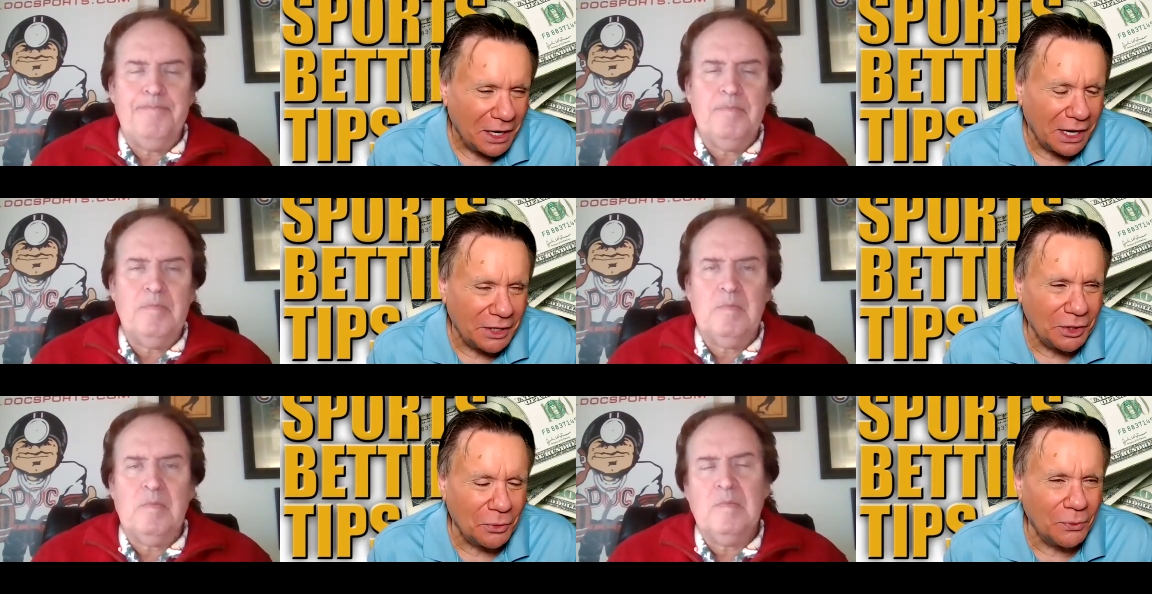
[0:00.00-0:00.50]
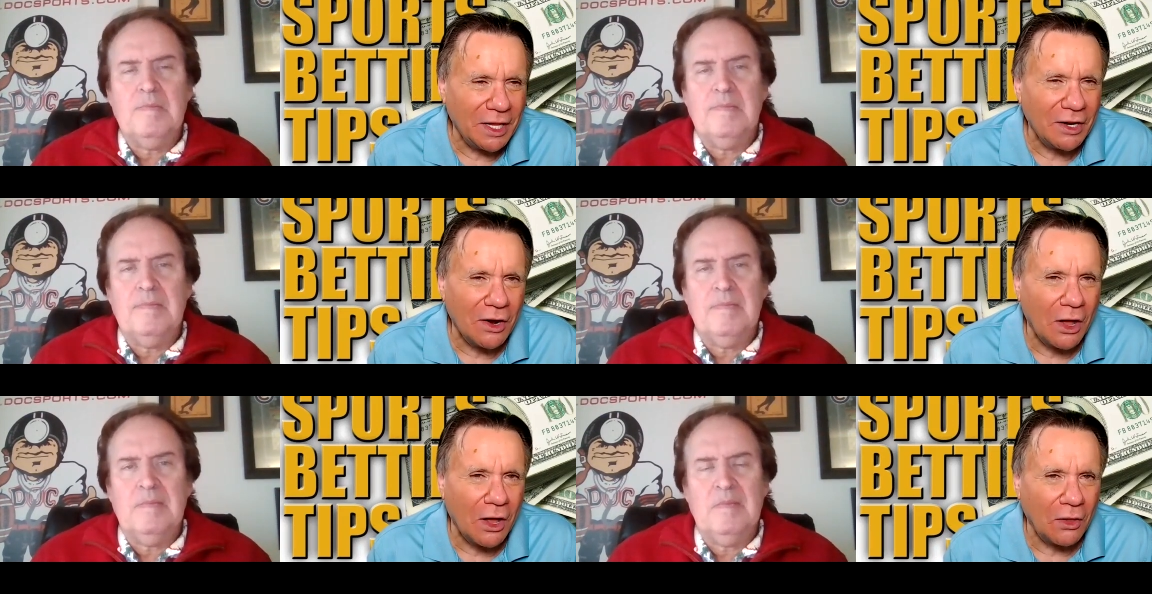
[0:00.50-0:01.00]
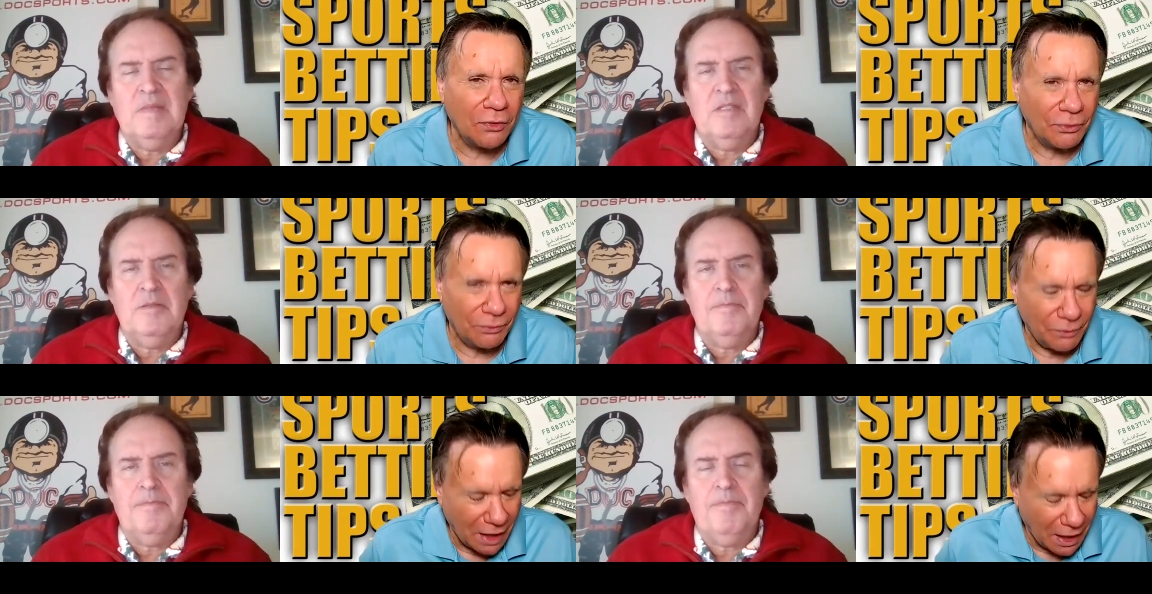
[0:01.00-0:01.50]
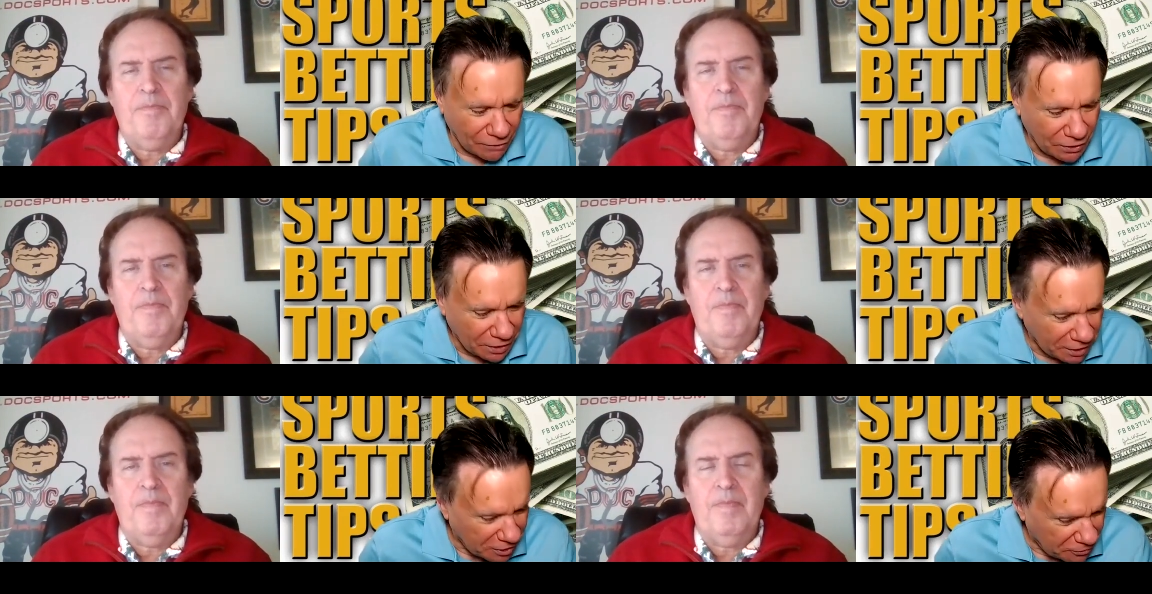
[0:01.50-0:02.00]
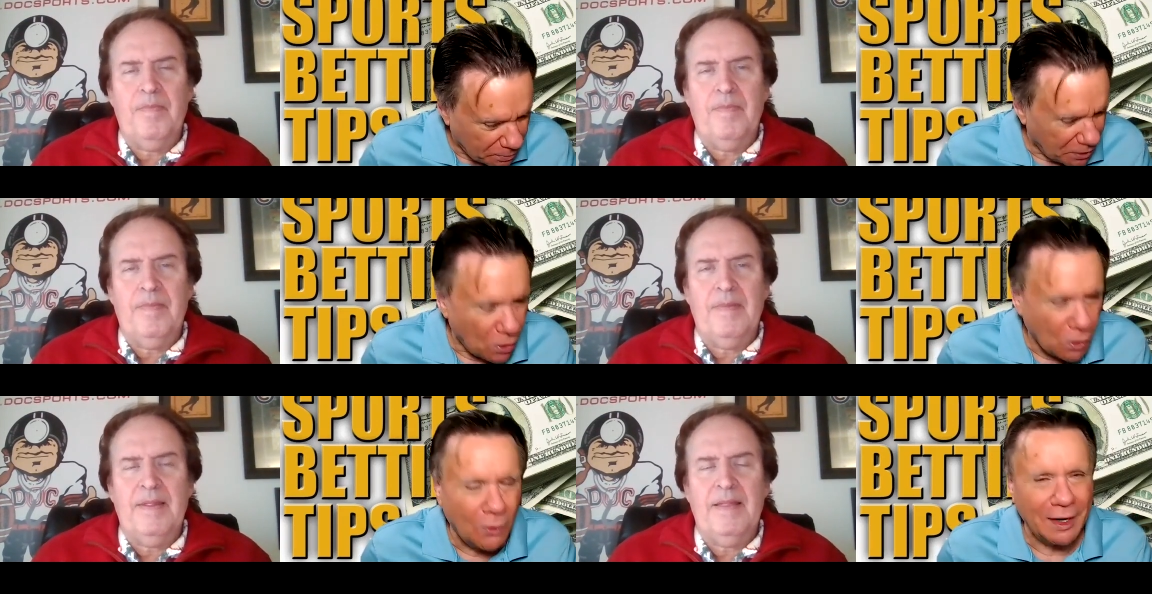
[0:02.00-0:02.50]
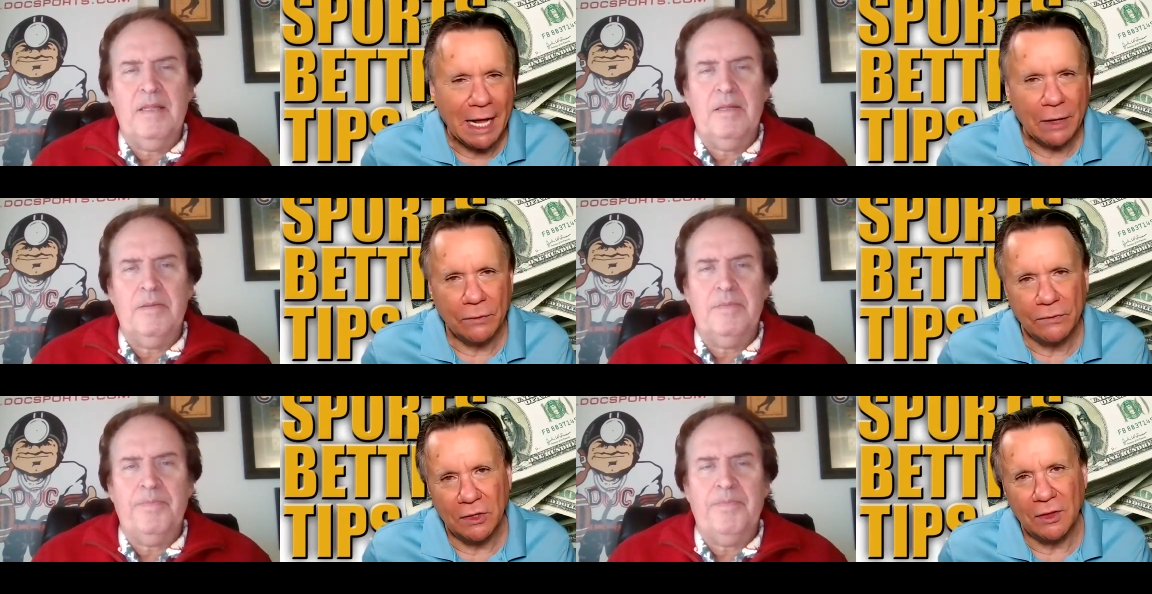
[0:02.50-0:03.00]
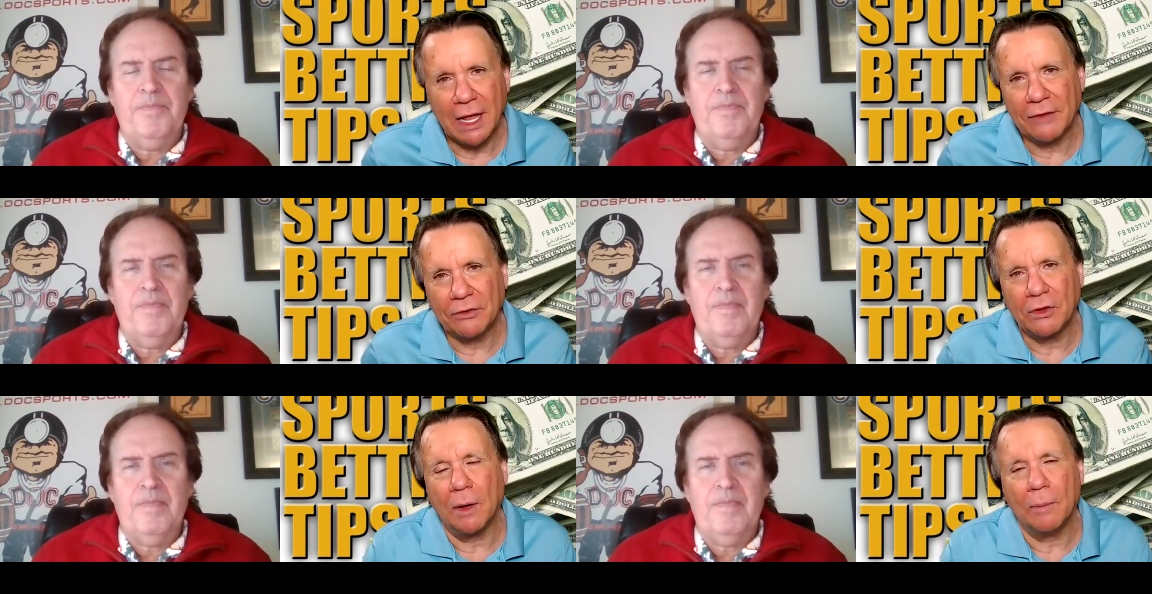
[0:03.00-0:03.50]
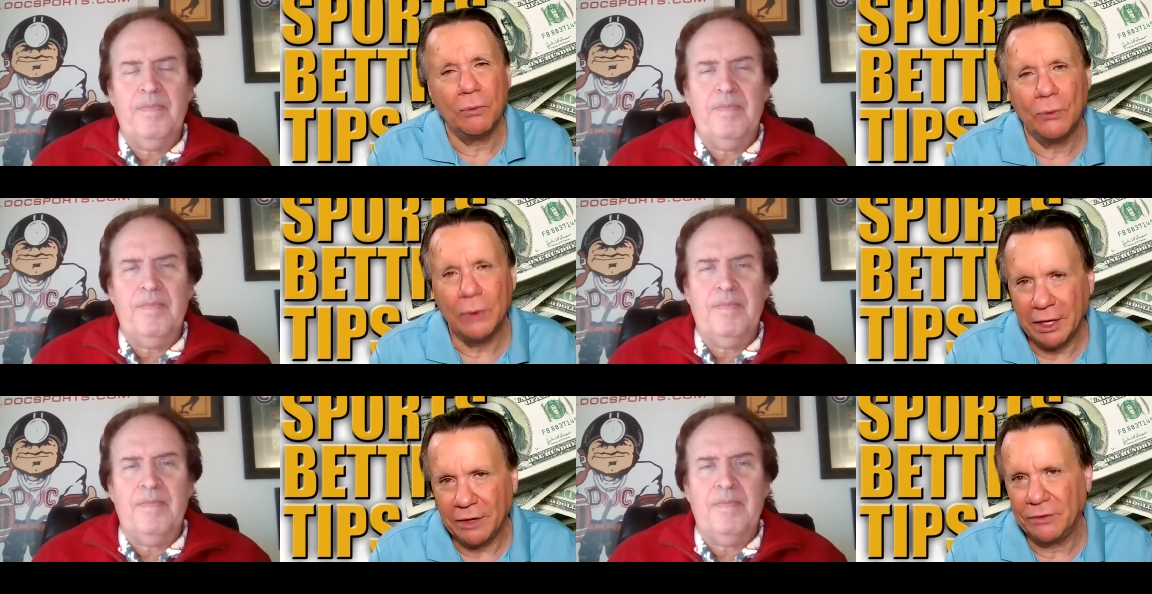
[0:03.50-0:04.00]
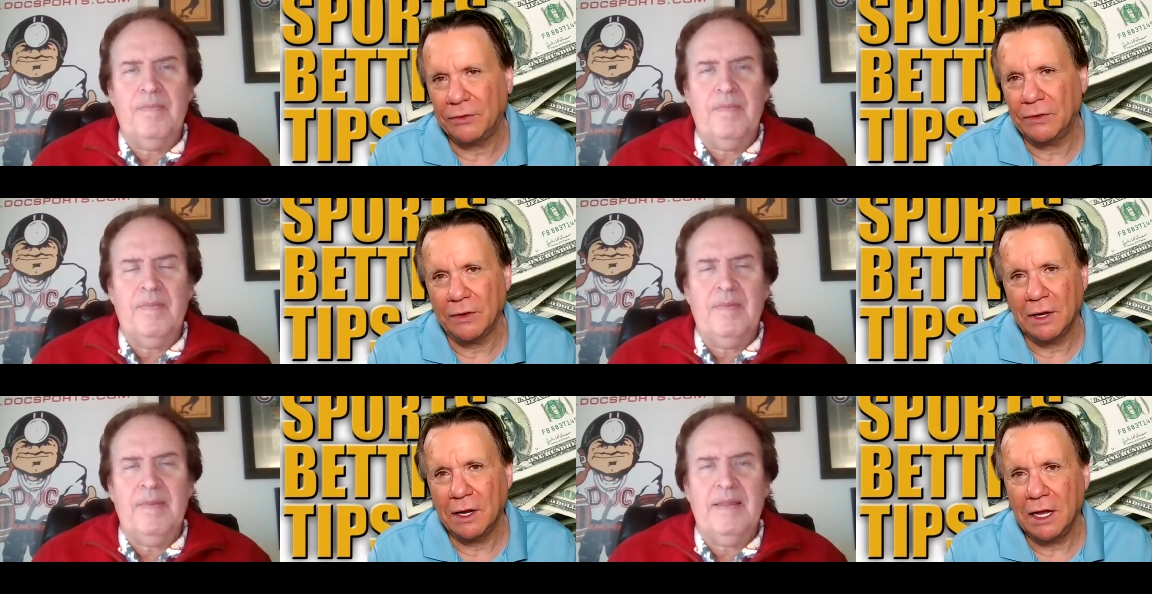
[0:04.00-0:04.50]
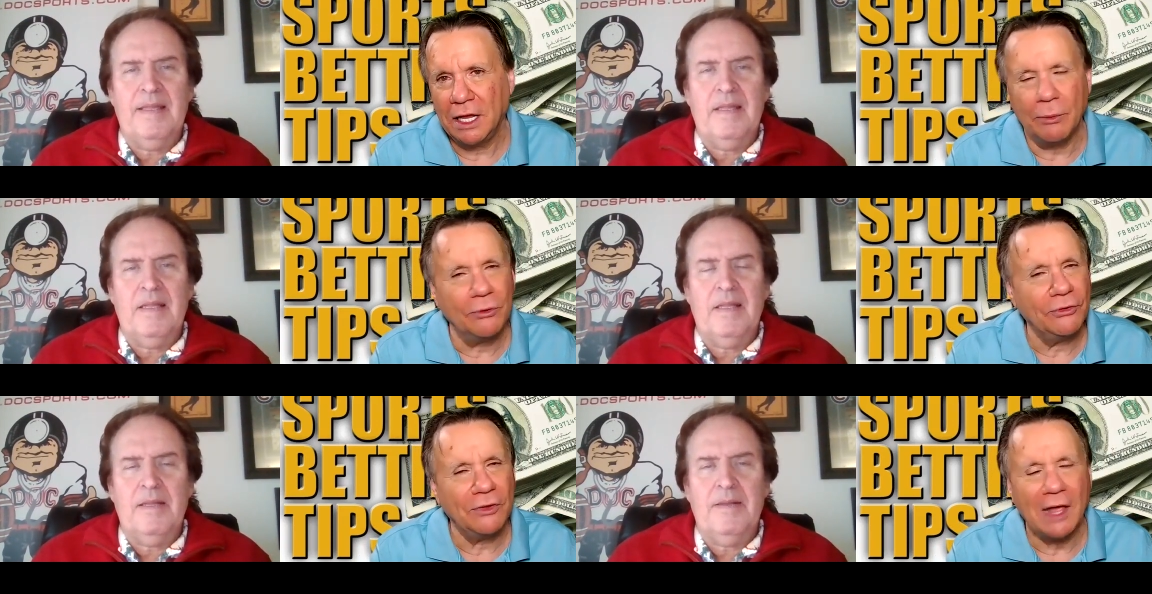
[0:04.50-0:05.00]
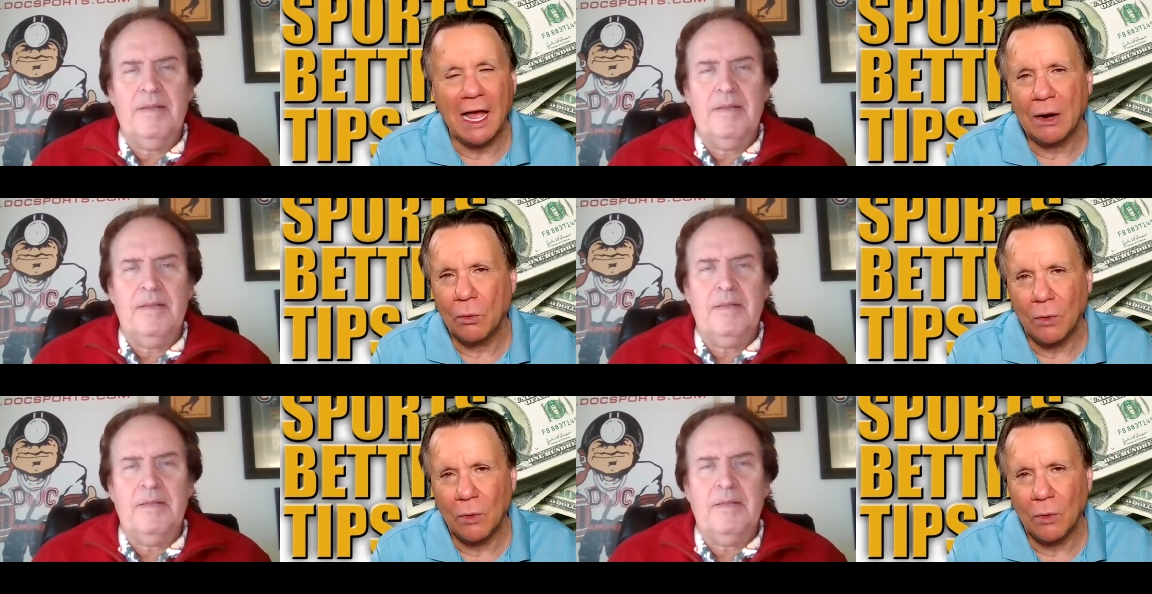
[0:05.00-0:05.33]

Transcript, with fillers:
Speaker 1: uh, you read all everything that's been going on over the last couple weeks. He was not a